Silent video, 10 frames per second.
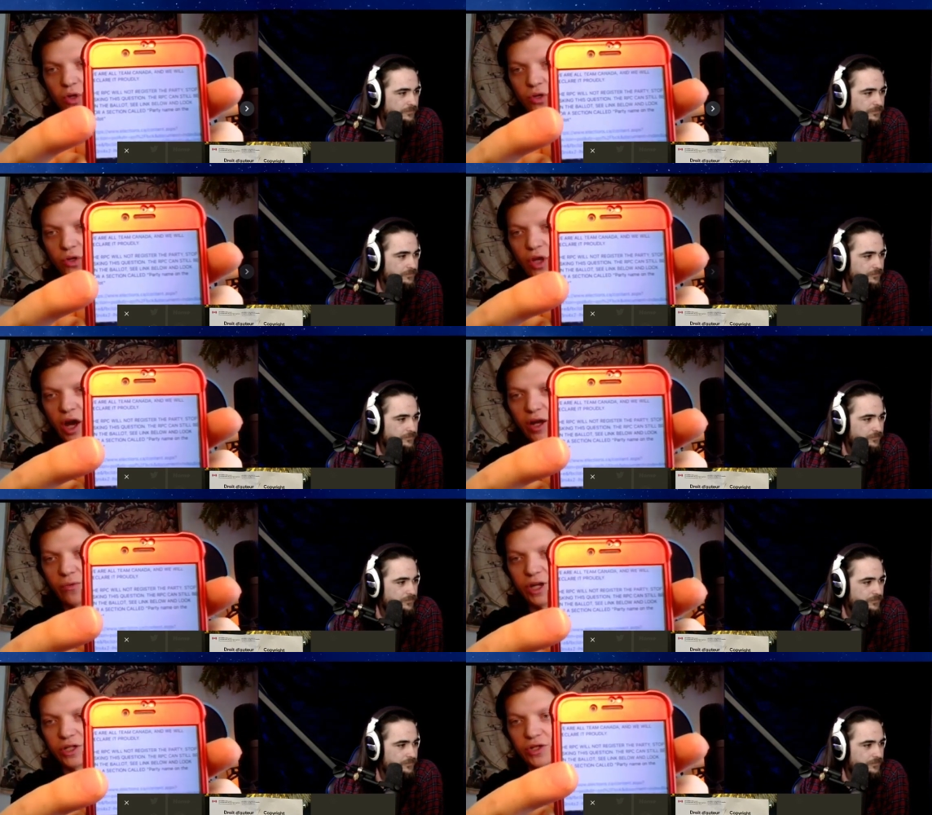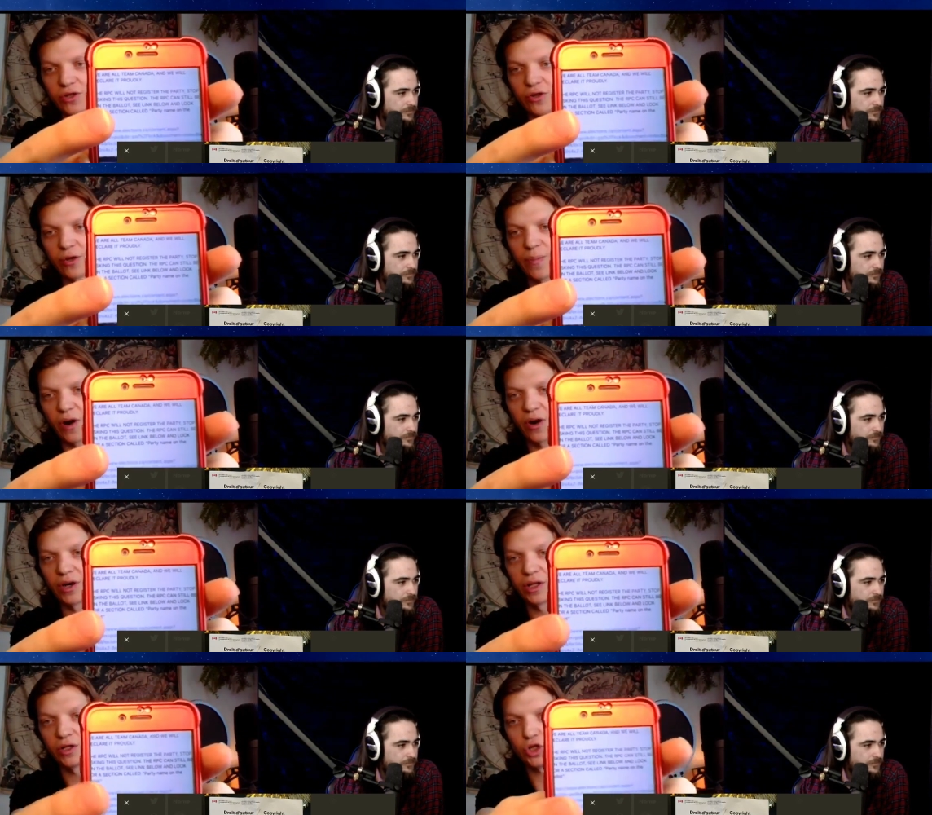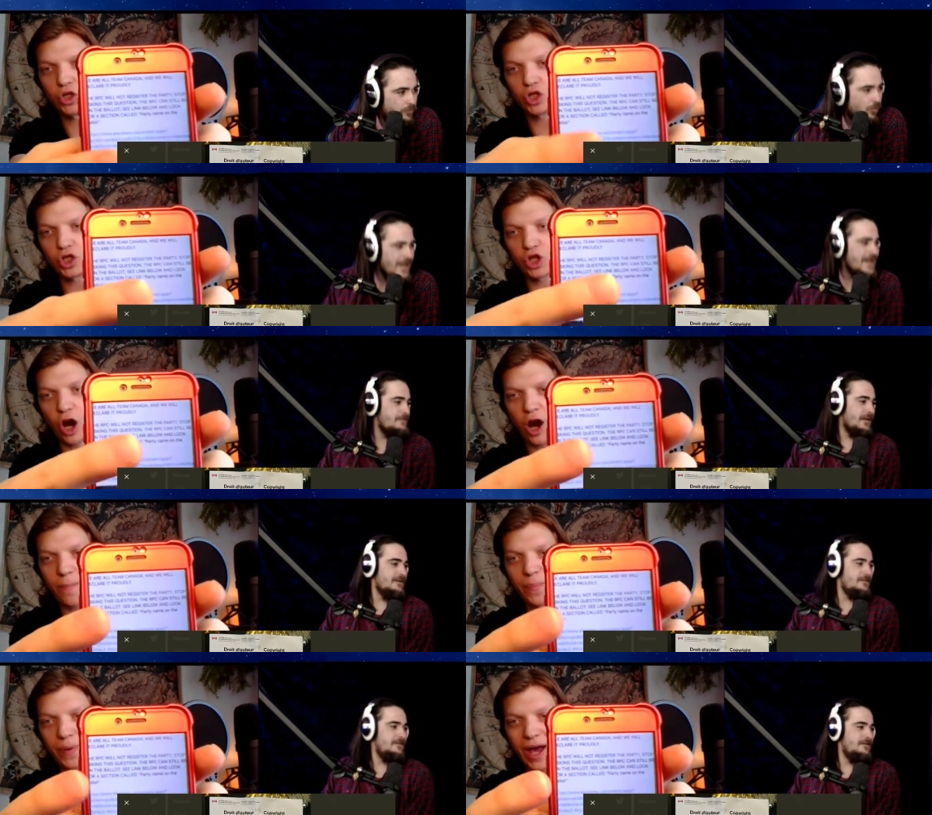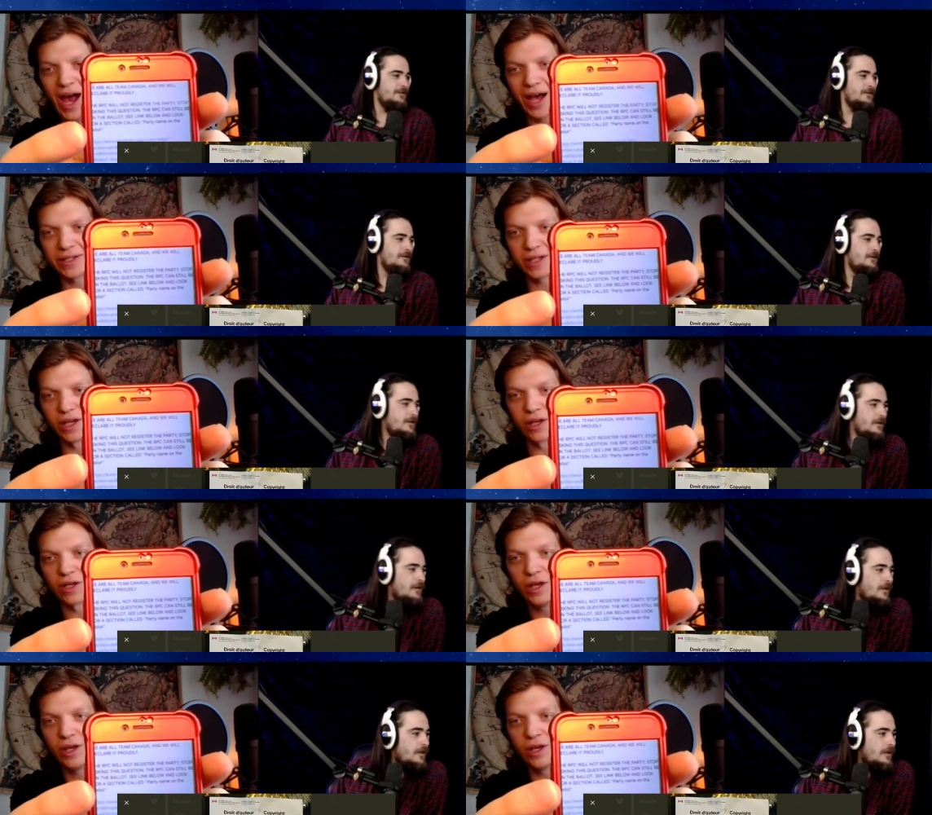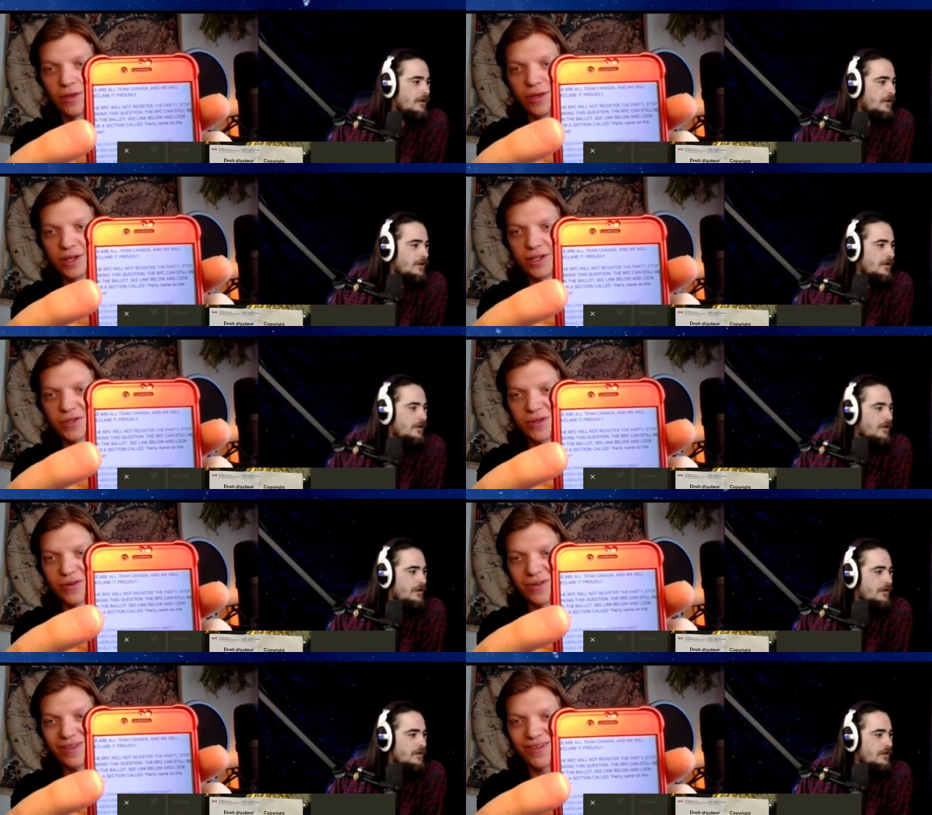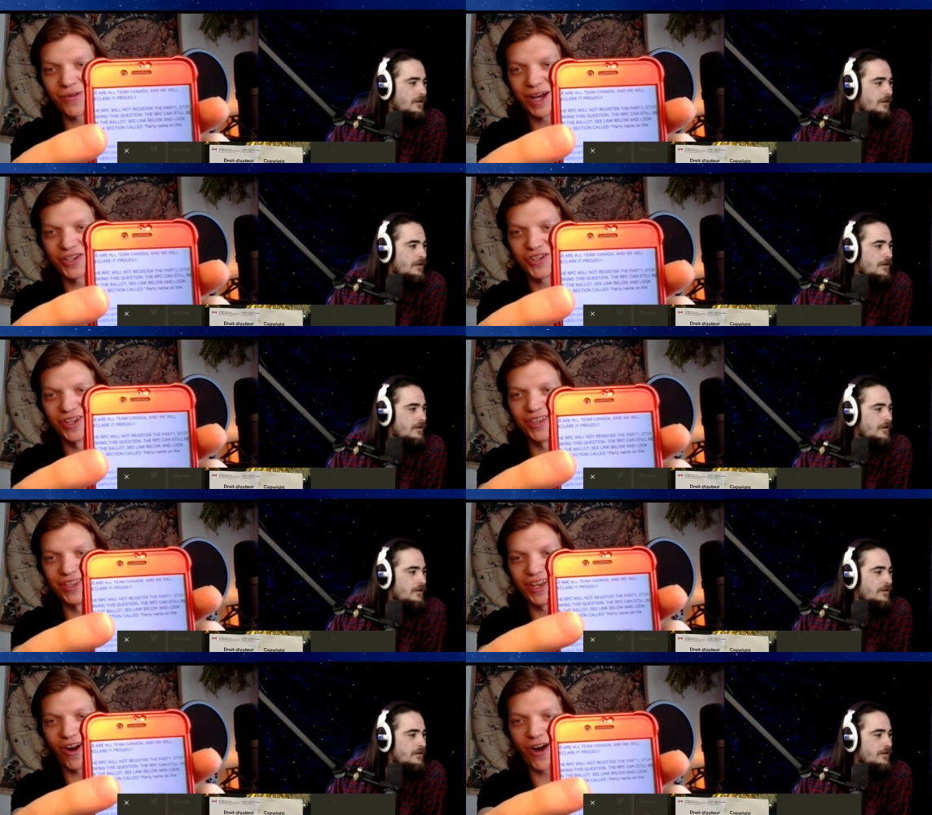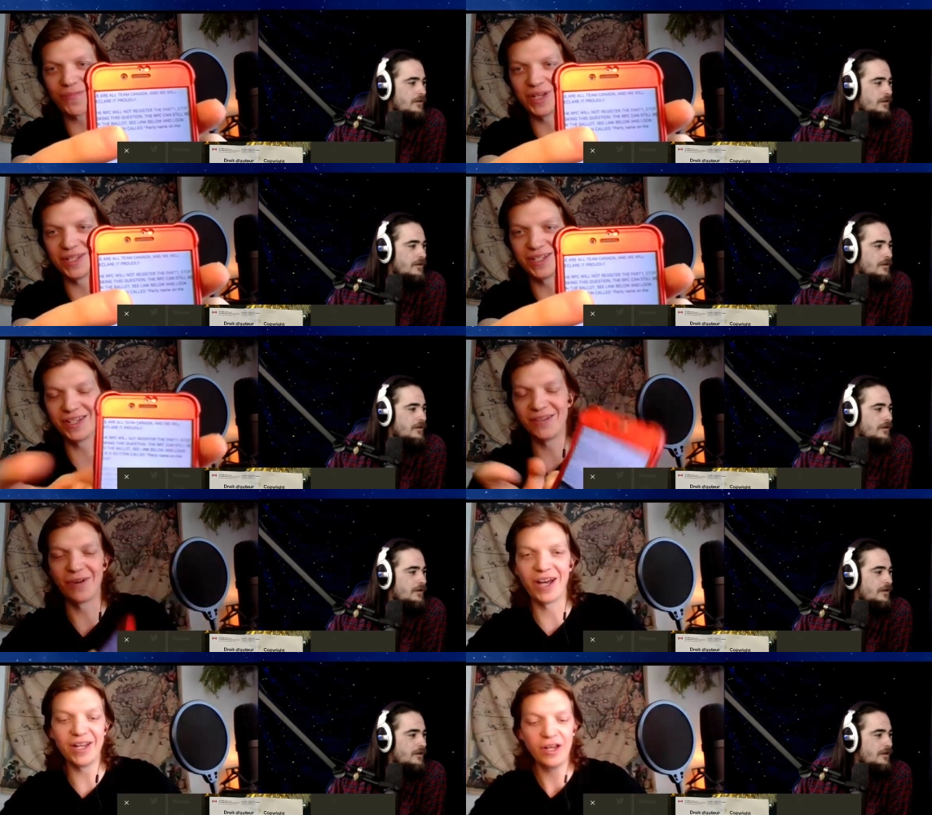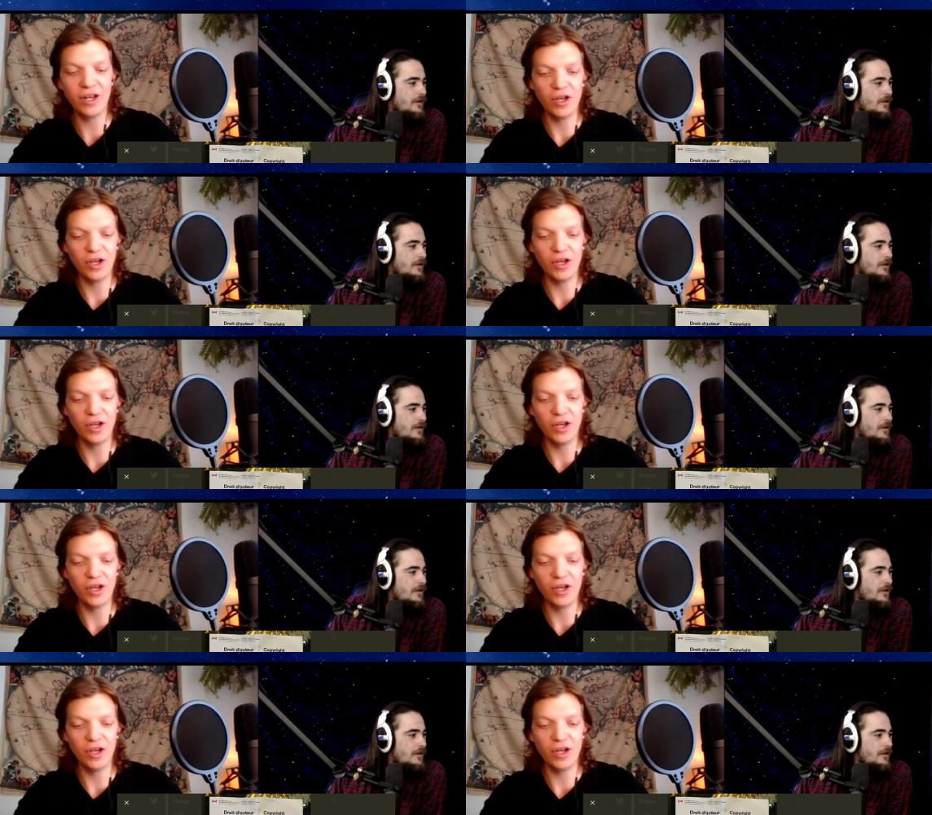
Speaker 1: will not register the party. Wait a minute. Stop asking this question. The RPC, right?